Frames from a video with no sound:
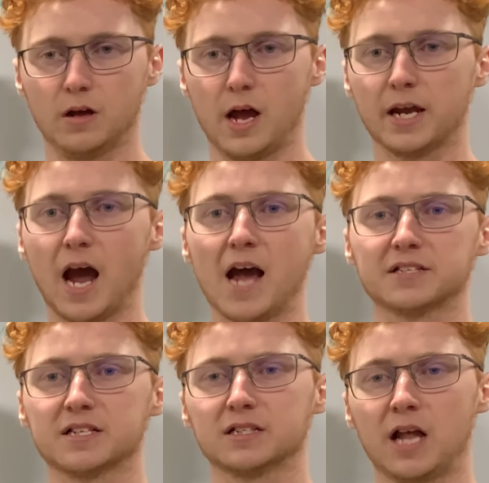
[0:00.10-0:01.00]
Hey
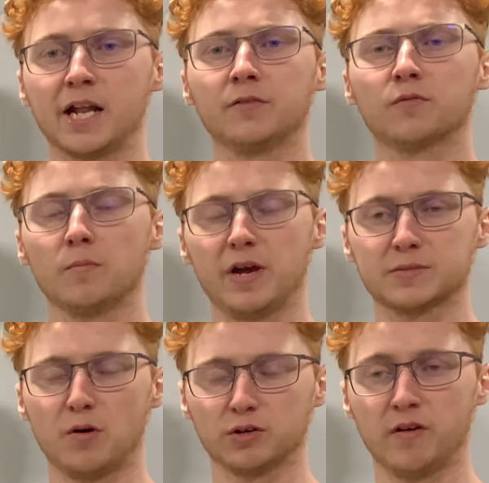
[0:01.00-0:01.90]
guys, it's Lennon from
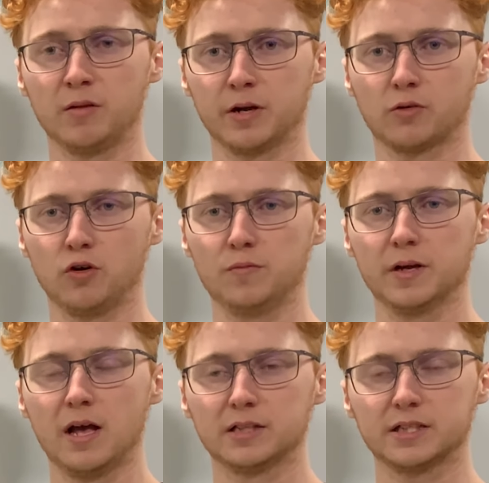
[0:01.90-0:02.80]
Baseball Development Group.
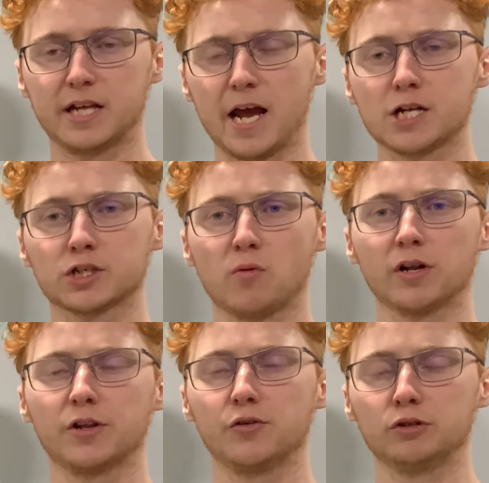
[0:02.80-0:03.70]
Today I just
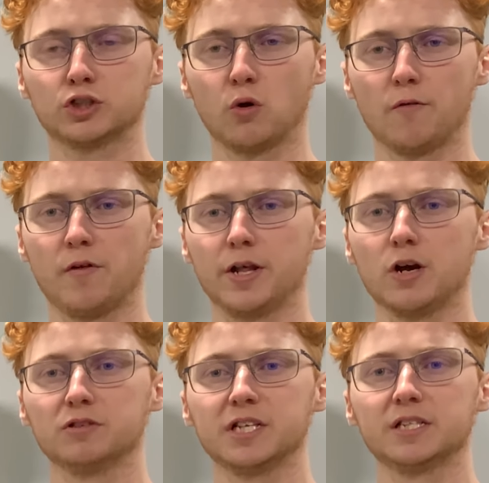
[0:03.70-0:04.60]
wanted to do a short
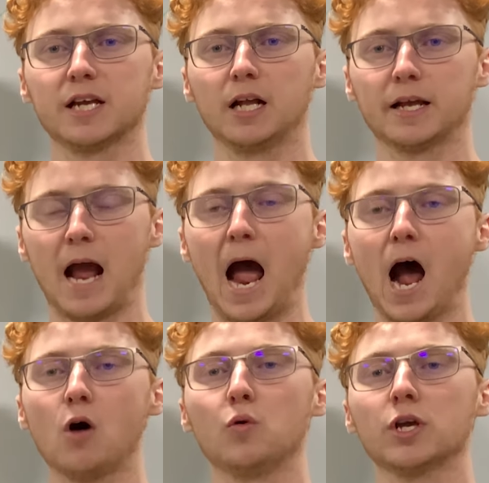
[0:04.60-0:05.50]
video detailing
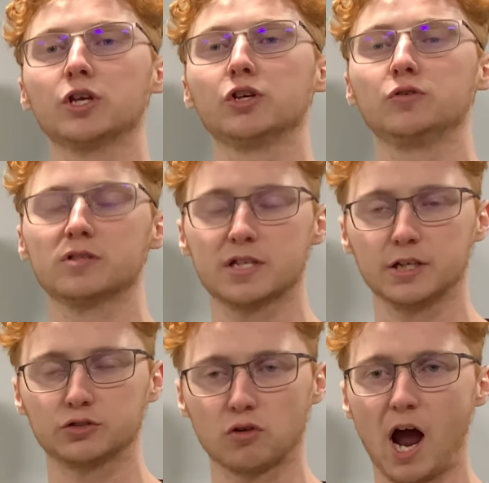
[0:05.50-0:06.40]
how we use
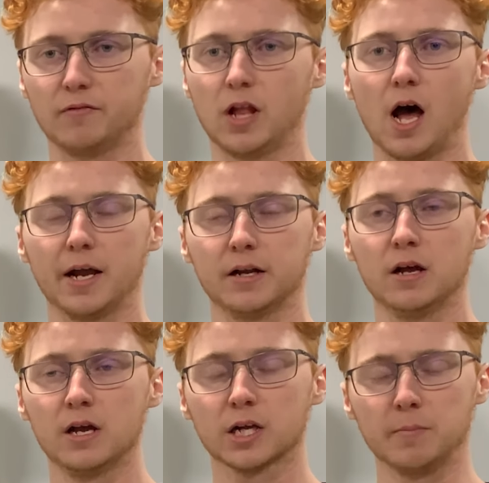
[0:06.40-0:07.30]
the Driveline
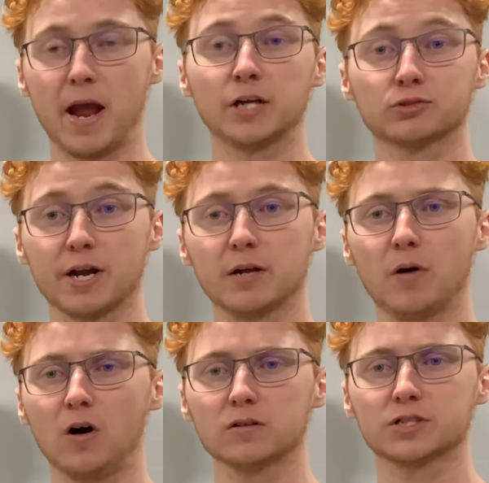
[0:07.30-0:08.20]
Command Training
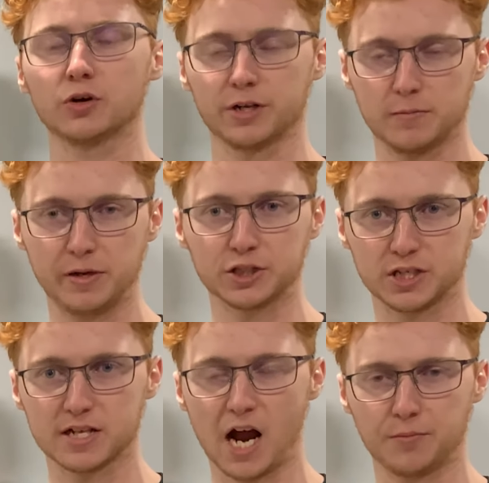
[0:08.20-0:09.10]
balls during the pitch
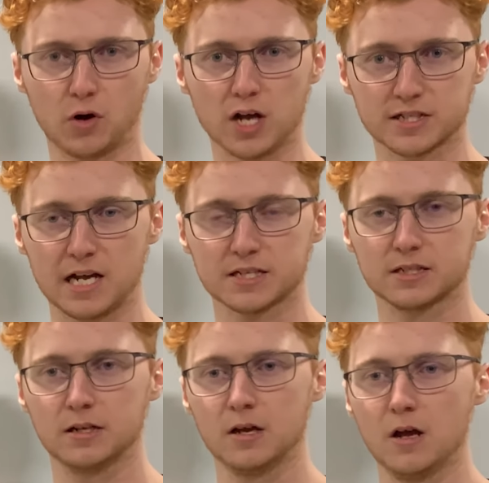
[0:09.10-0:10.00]
design process.
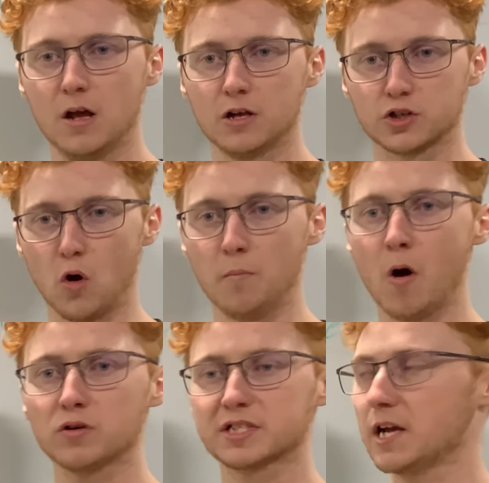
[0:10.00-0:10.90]
So
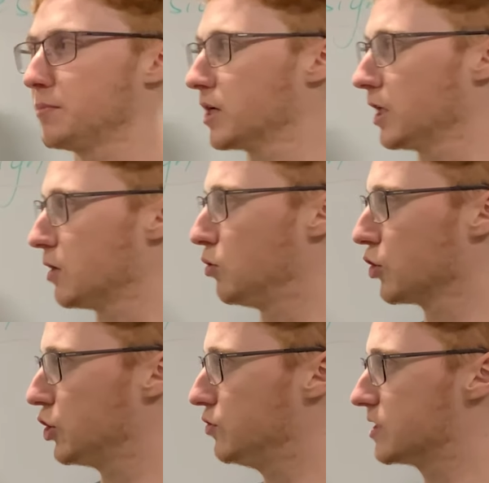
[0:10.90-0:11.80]
most typically we'll
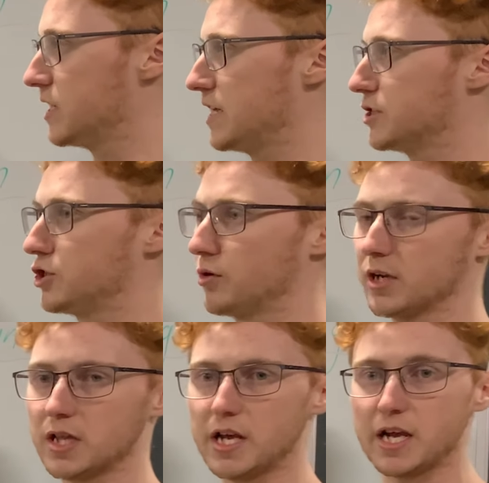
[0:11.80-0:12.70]
use this
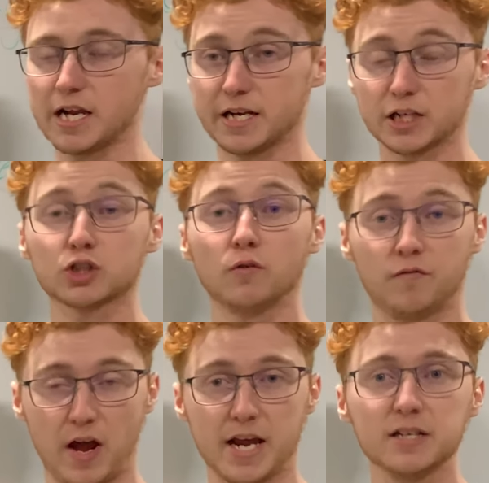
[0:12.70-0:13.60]
during the initial
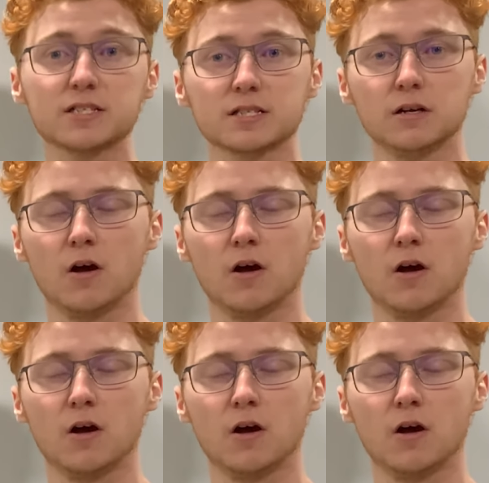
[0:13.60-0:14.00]
phase